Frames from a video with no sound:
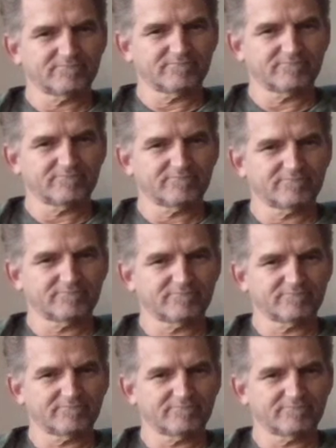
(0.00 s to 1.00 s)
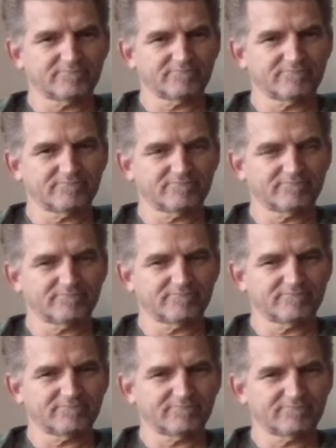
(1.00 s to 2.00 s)

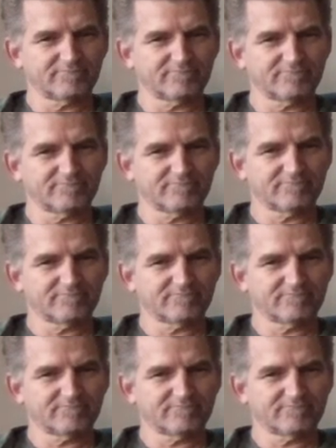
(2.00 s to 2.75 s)
(not speaking)